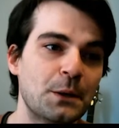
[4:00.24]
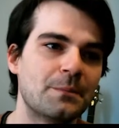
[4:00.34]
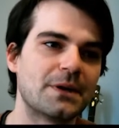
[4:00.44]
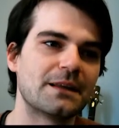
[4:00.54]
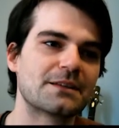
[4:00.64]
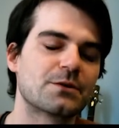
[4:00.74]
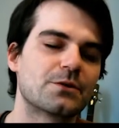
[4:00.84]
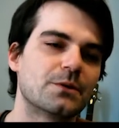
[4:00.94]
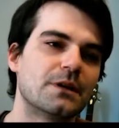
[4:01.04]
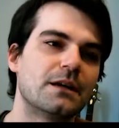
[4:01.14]
But let's go
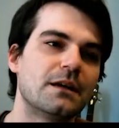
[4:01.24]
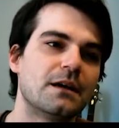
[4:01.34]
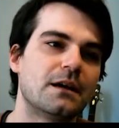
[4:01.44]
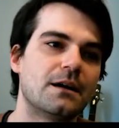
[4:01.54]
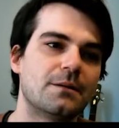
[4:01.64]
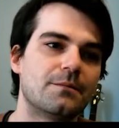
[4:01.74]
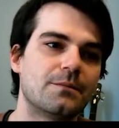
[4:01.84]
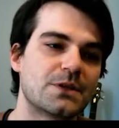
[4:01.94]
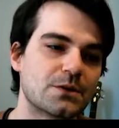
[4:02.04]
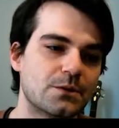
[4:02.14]
through it.
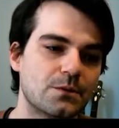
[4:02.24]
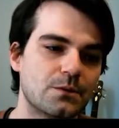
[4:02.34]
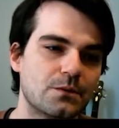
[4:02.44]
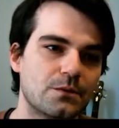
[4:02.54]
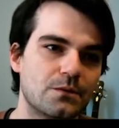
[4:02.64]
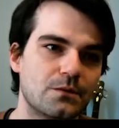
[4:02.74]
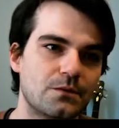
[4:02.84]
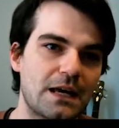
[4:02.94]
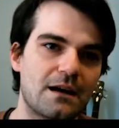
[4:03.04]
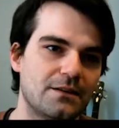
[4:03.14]
So
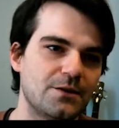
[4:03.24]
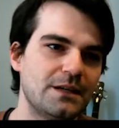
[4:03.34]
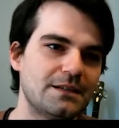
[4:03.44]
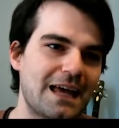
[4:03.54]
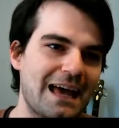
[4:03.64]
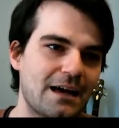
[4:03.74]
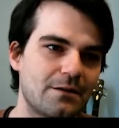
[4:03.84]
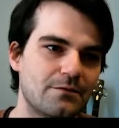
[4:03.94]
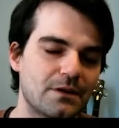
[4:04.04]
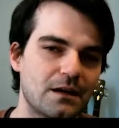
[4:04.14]
yeah, you need to
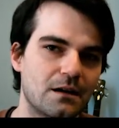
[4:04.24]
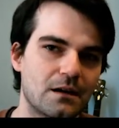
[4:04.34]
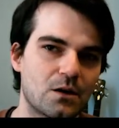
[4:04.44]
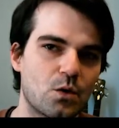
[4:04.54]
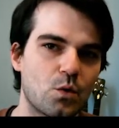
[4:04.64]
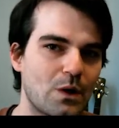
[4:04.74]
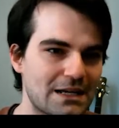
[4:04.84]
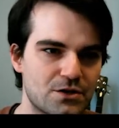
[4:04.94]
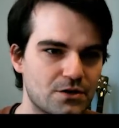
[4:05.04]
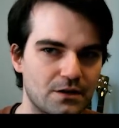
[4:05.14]
have a
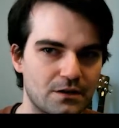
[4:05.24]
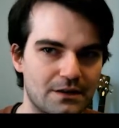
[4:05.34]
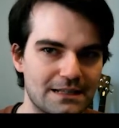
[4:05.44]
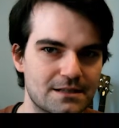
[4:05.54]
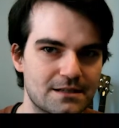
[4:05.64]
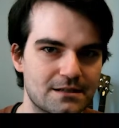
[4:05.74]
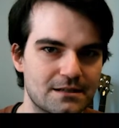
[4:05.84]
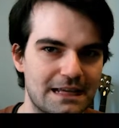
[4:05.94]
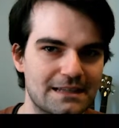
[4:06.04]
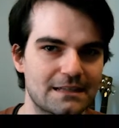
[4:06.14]
question that's
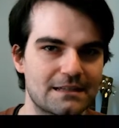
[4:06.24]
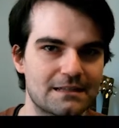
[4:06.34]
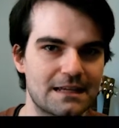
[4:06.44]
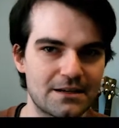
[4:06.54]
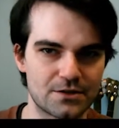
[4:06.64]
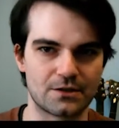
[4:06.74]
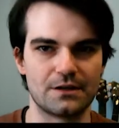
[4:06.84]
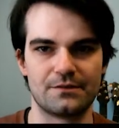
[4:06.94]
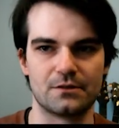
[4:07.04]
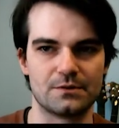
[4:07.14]
at the center
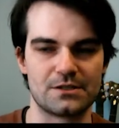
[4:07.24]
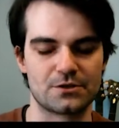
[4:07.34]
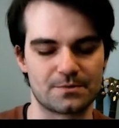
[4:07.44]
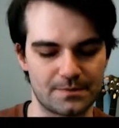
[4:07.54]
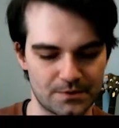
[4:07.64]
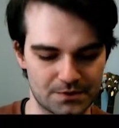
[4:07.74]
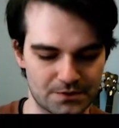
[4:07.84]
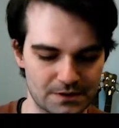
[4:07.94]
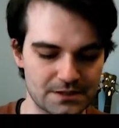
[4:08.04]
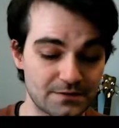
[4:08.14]
of your research proposal.
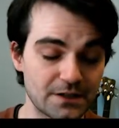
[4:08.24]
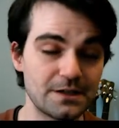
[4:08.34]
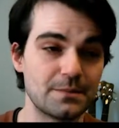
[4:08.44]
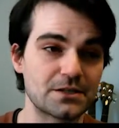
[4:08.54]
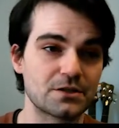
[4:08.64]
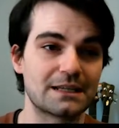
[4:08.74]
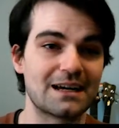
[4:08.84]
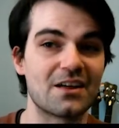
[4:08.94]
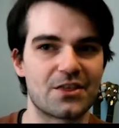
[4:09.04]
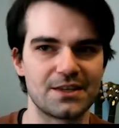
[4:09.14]
So this is very much like
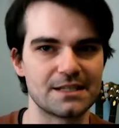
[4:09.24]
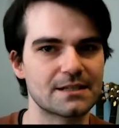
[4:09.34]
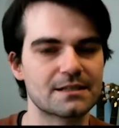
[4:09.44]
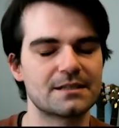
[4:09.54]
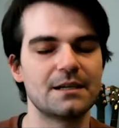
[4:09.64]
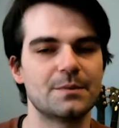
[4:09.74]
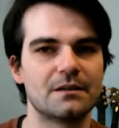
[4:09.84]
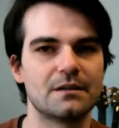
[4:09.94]
a thesis statement